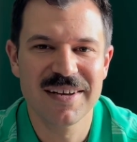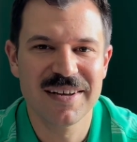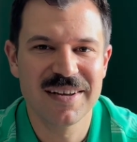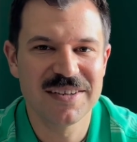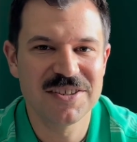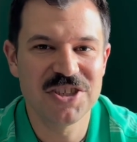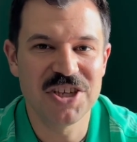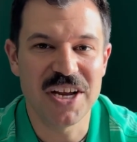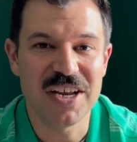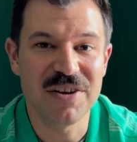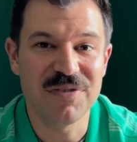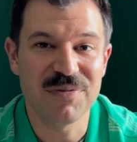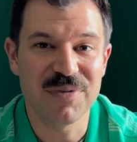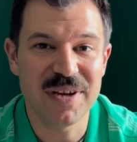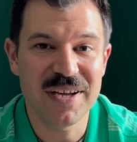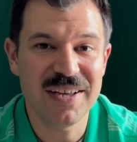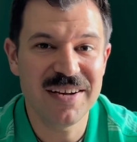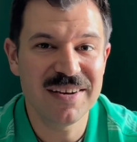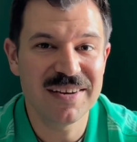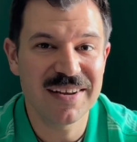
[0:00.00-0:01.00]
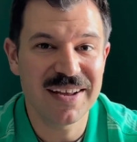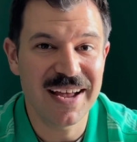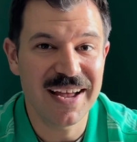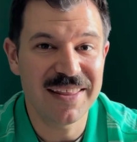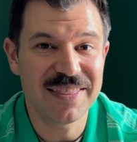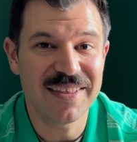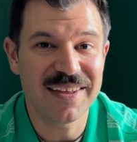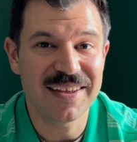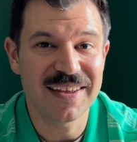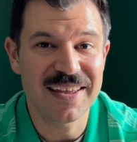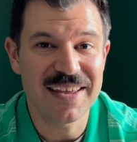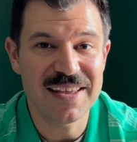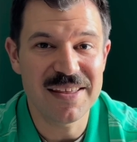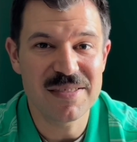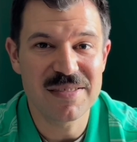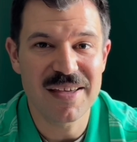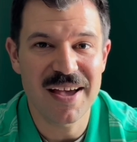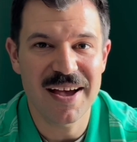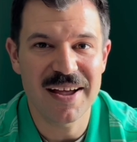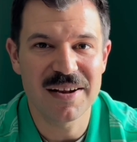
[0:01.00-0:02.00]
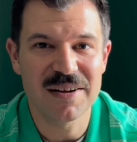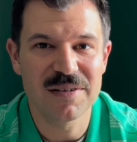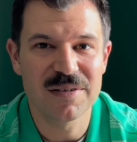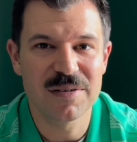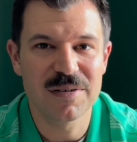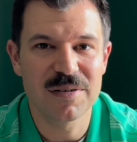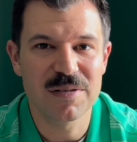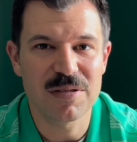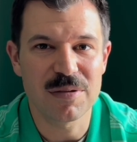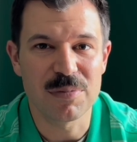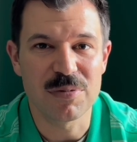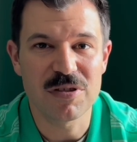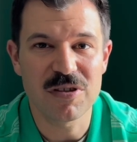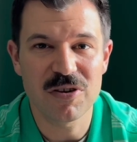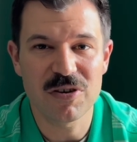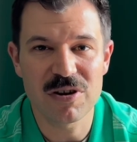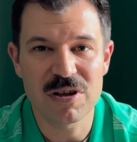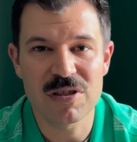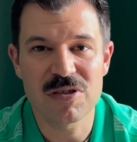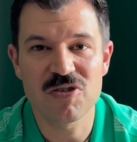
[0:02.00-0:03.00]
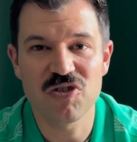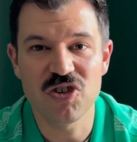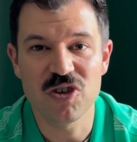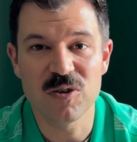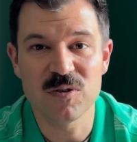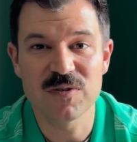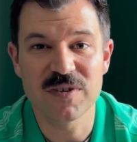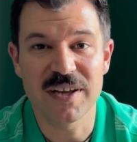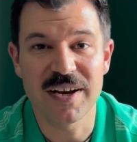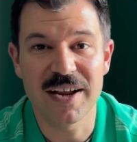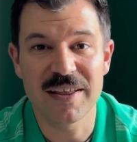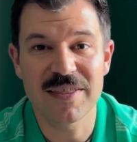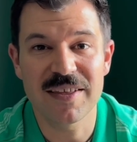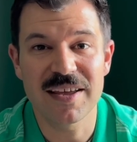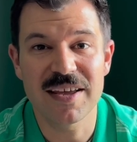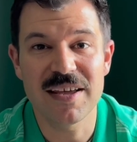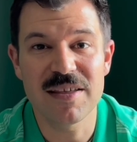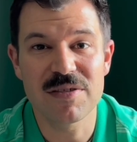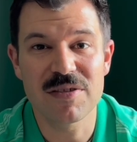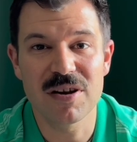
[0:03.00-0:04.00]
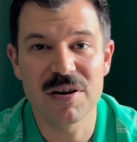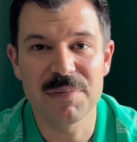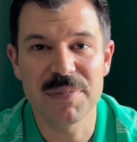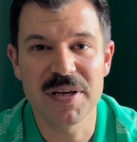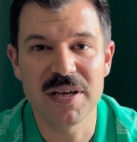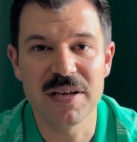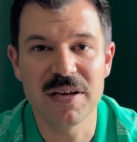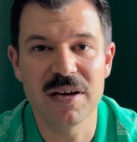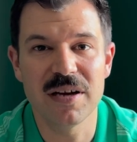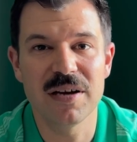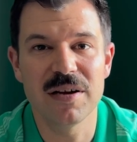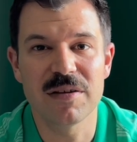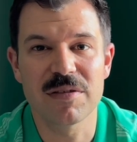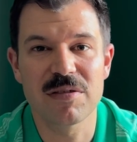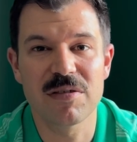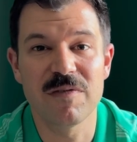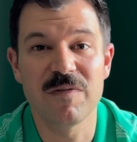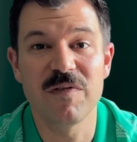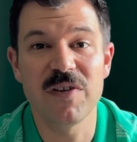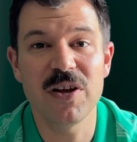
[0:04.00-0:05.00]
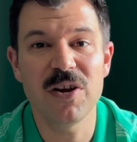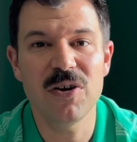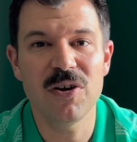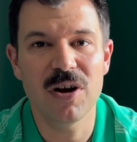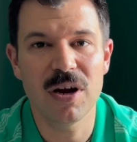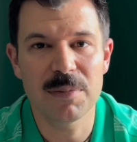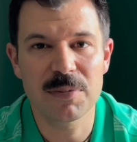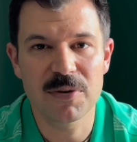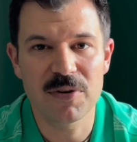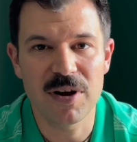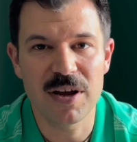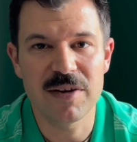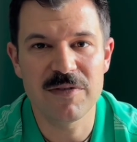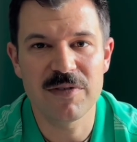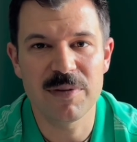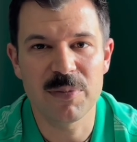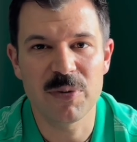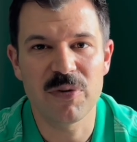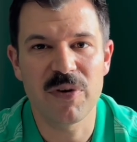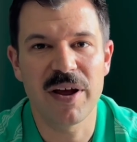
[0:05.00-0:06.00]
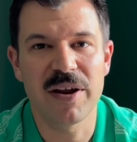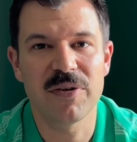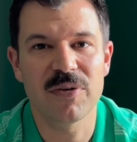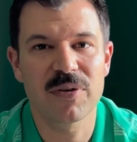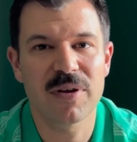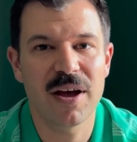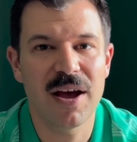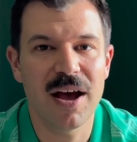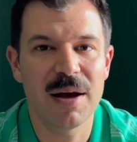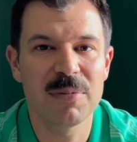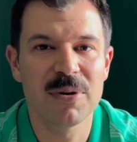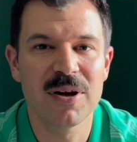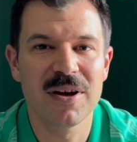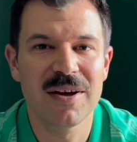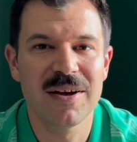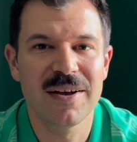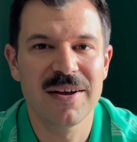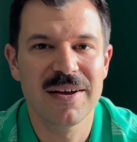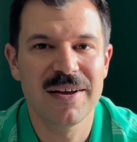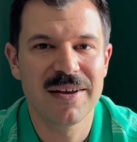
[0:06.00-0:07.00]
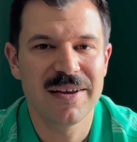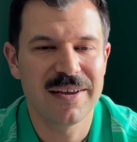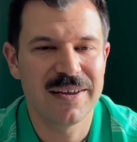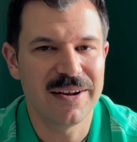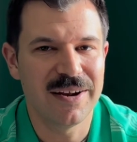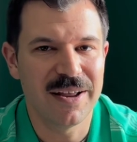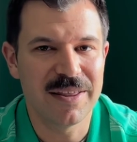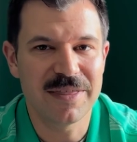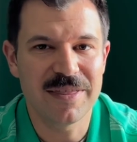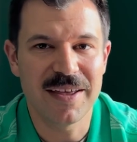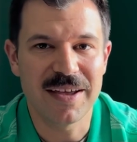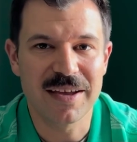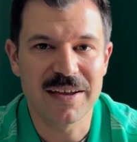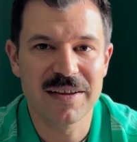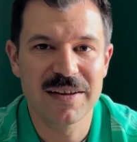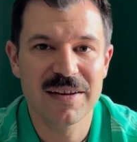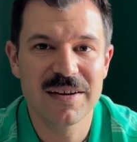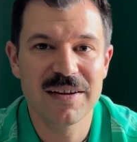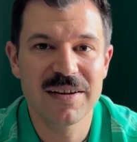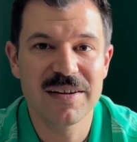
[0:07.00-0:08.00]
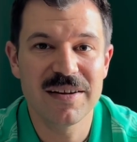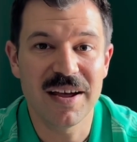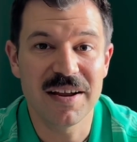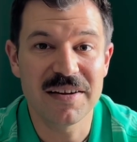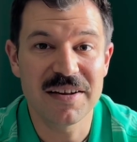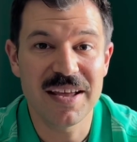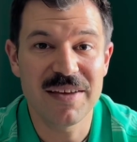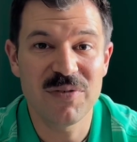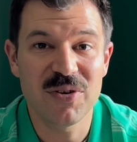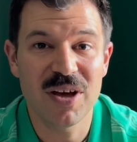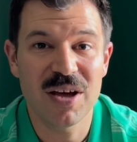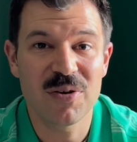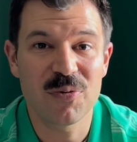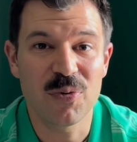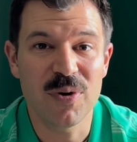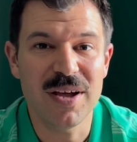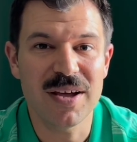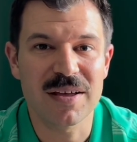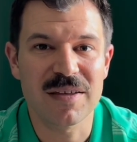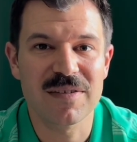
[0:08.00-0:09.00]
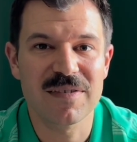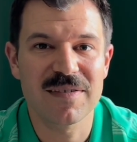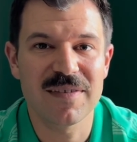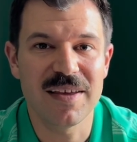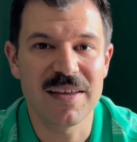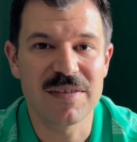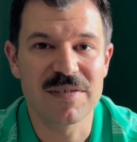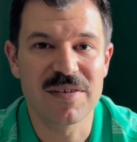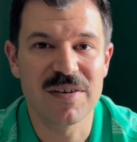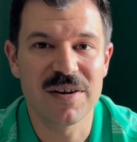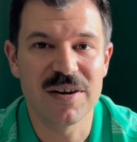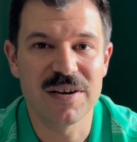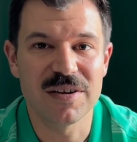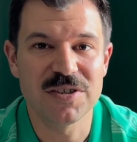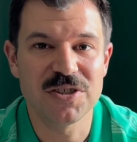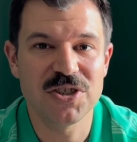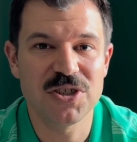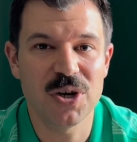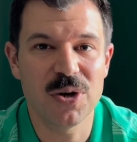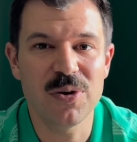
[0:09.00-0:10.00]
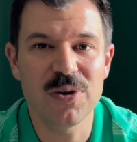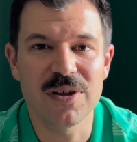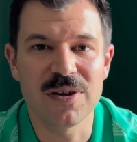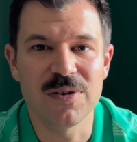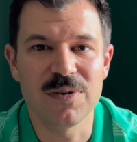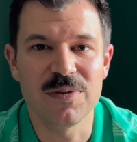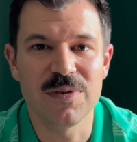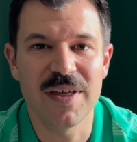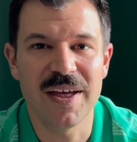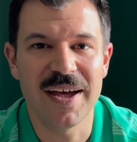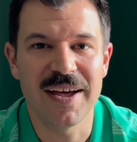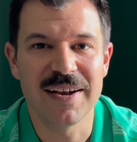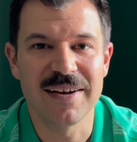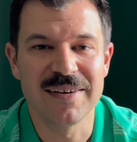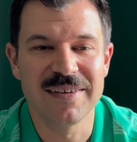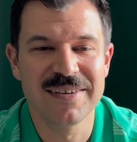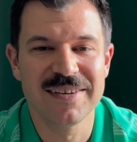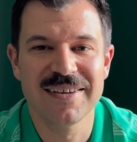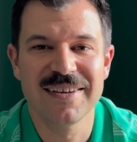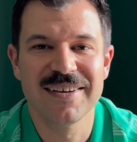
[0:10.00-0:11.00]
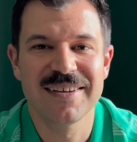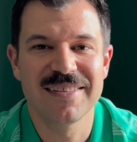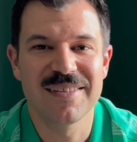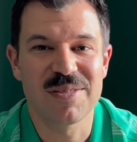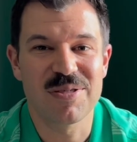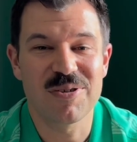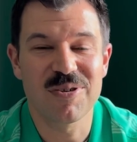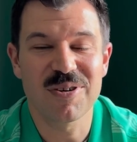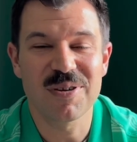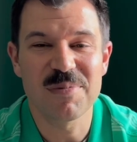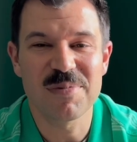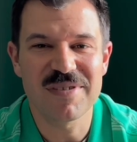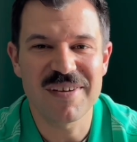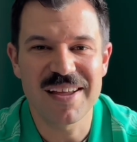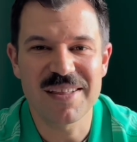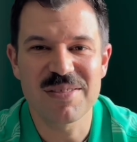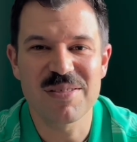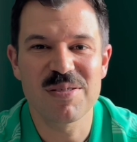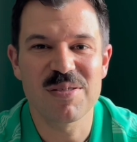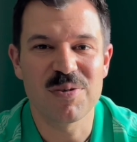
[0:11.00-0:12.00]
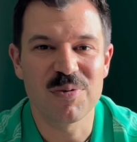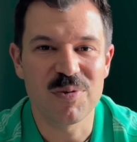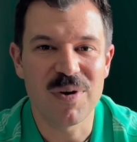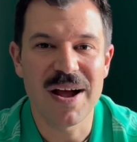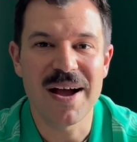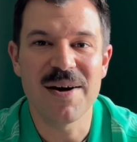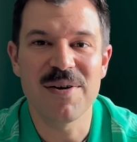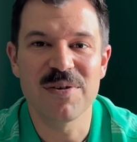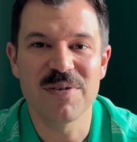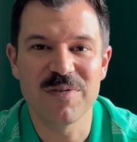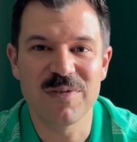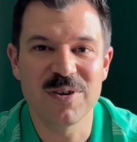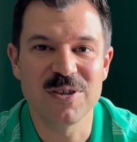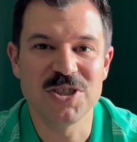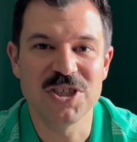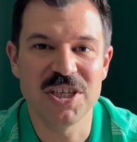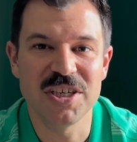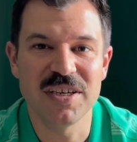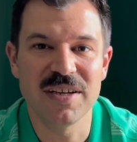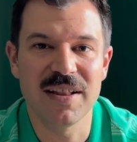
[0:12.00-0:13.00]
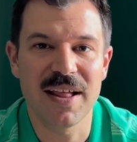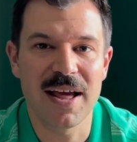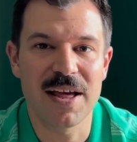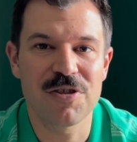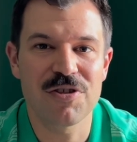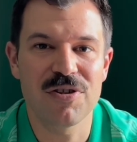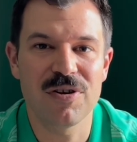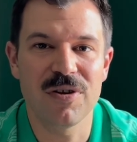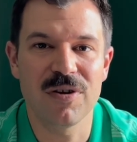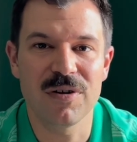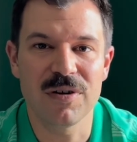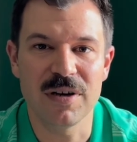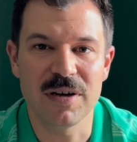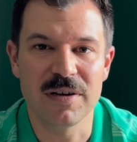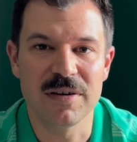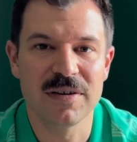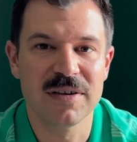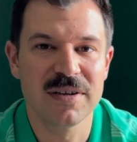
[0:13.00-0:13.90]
Jaden Reed, I think he's got some serious juice, and I think he's going to be a severe upgrade from a Randall Cobb. You know, I think Dontavian Wicks is going to show you that the circumstances around Virginia last year, and,